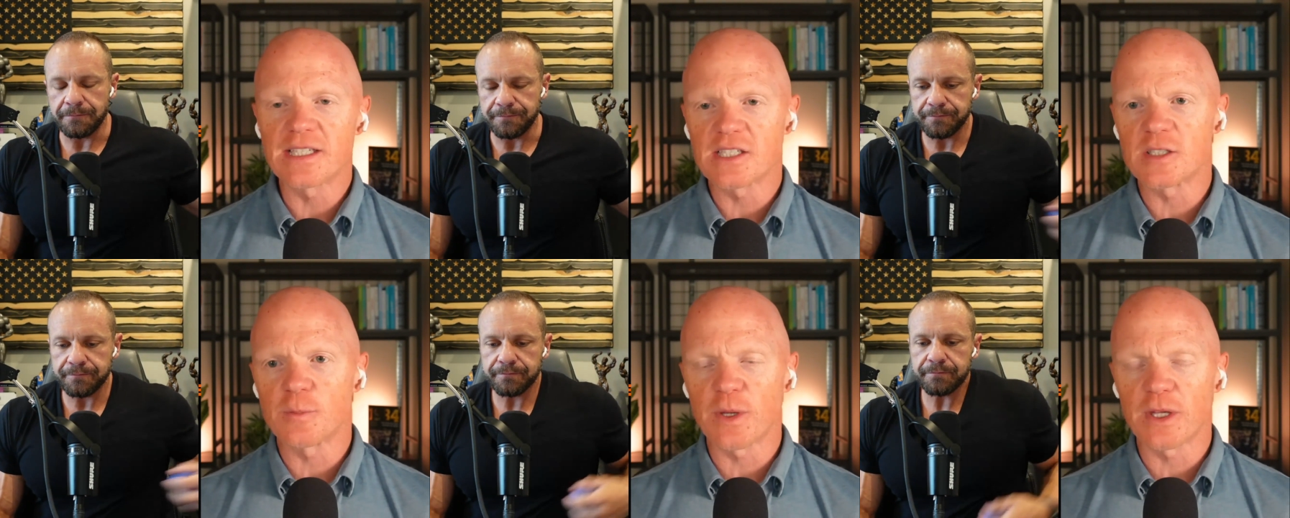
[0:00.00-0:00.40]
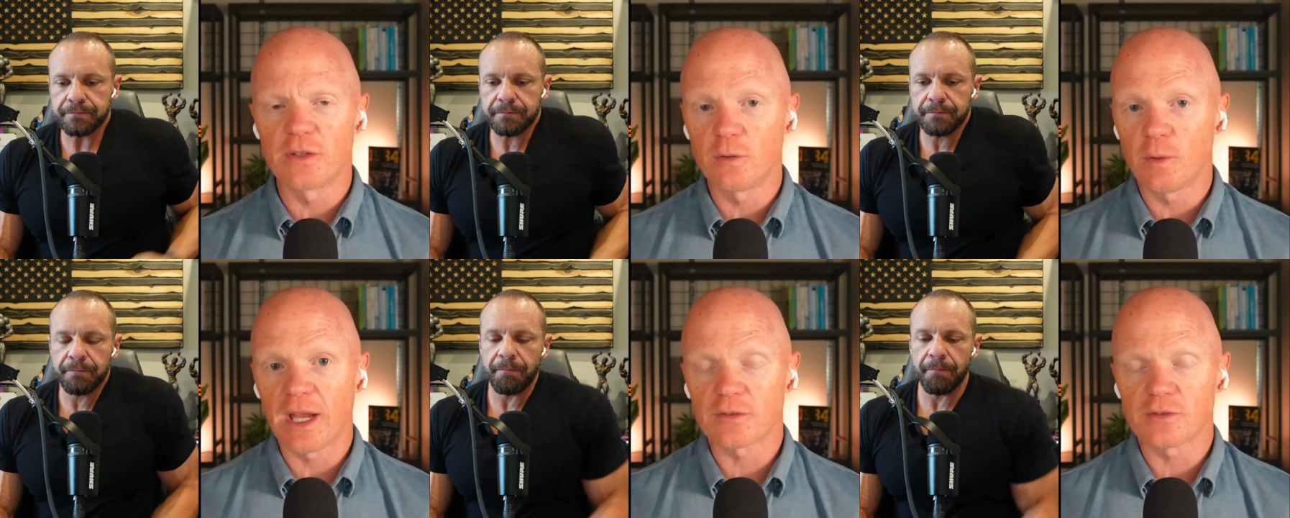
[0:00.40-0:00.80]
Speaker 1: I
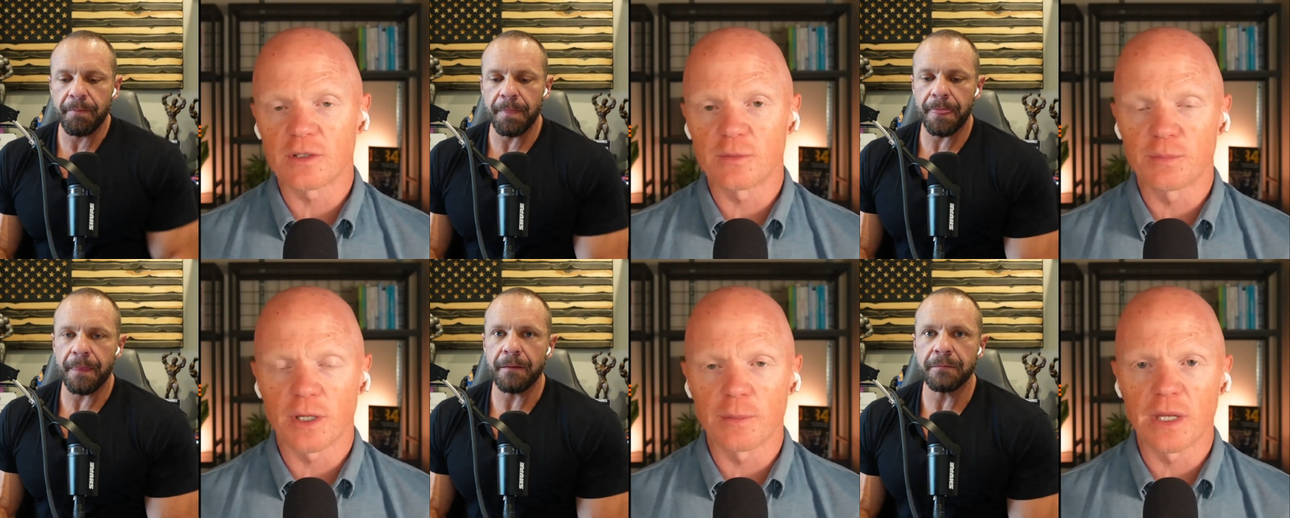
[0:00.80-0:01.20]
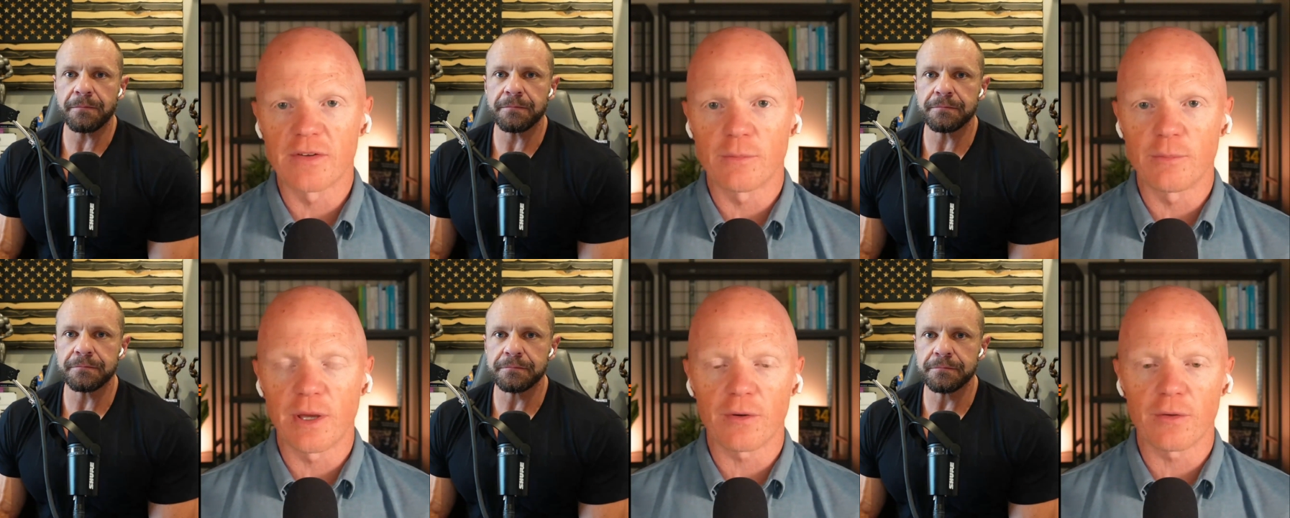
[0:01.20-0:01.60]
suspect you actually
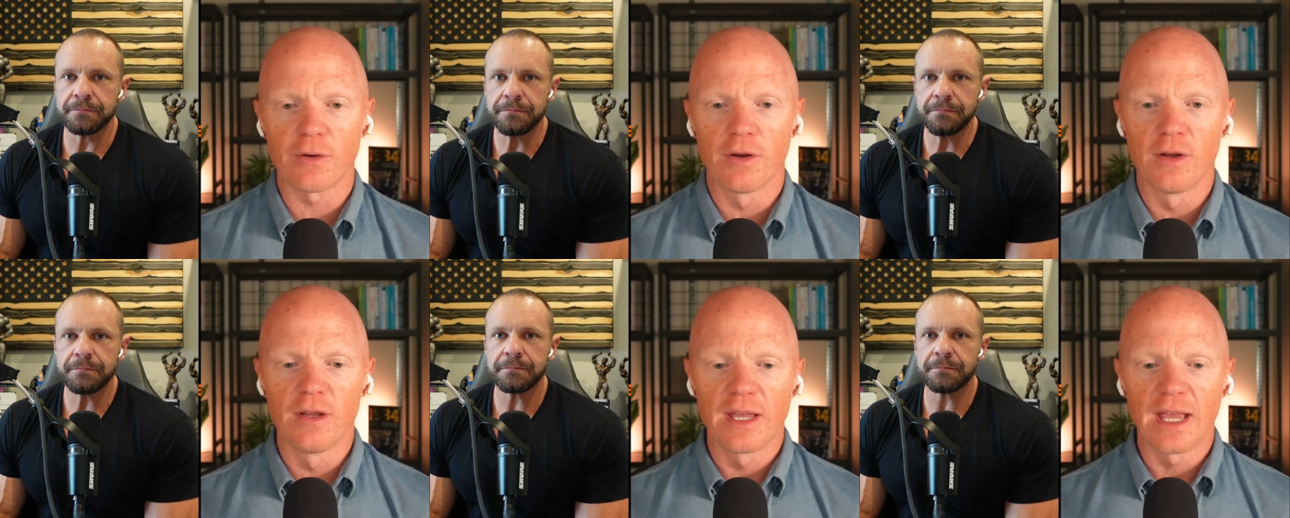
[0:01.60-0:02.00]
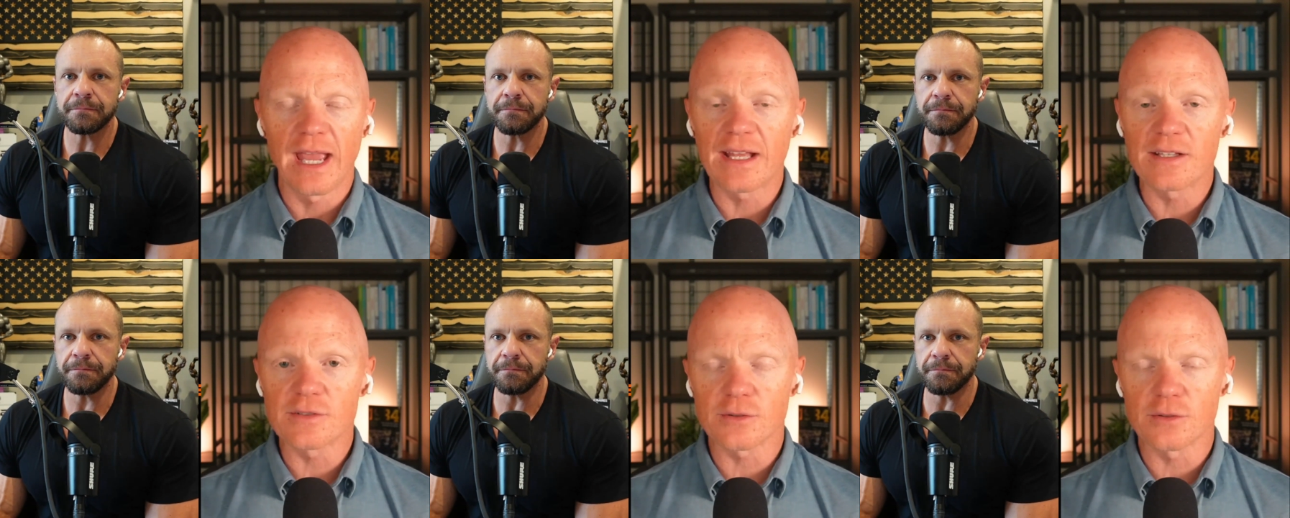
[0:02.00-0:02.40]
probably have a better
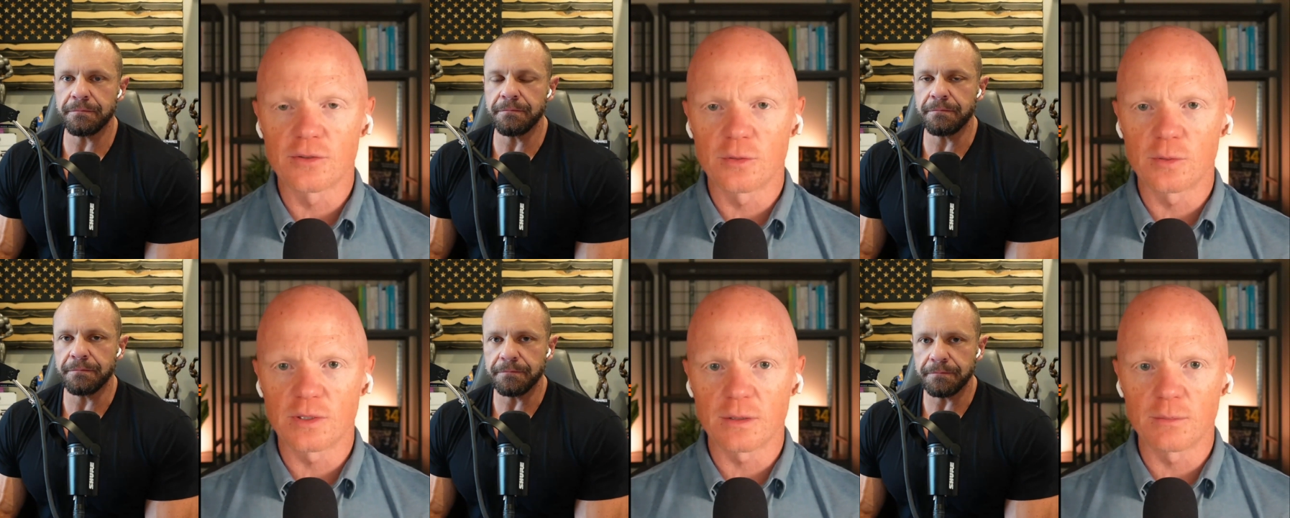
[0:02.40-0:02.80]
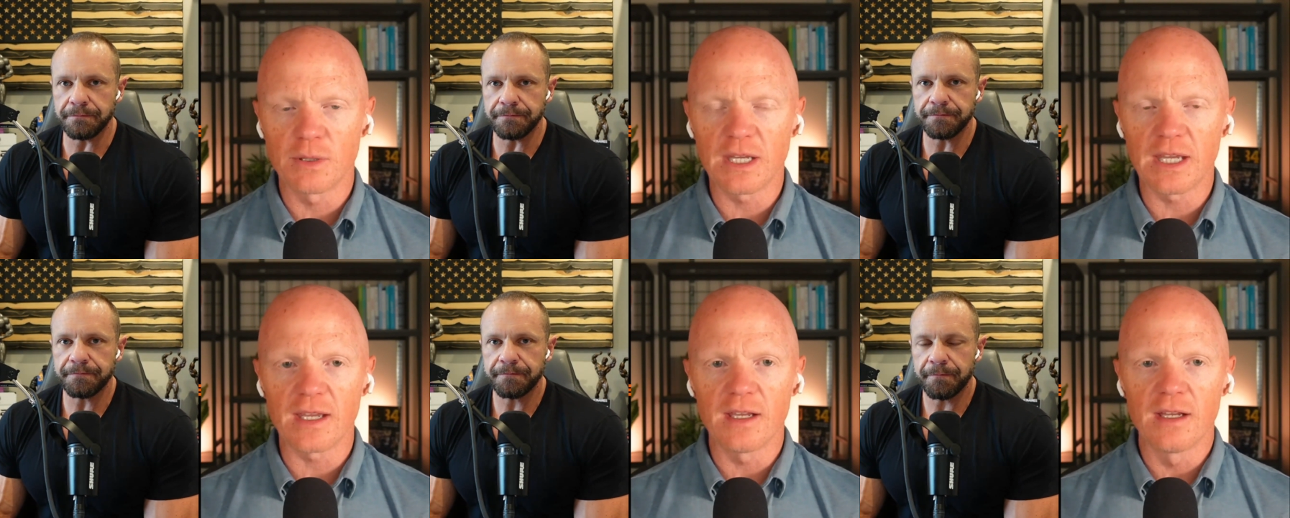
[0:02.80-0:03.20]
answer to it
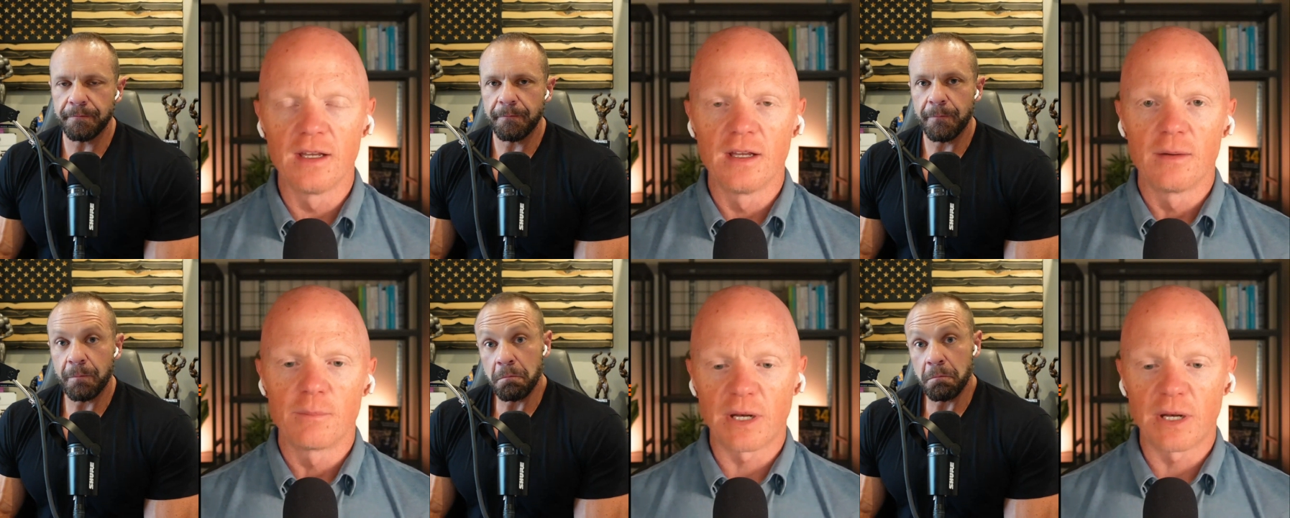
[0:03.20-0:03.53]
than me,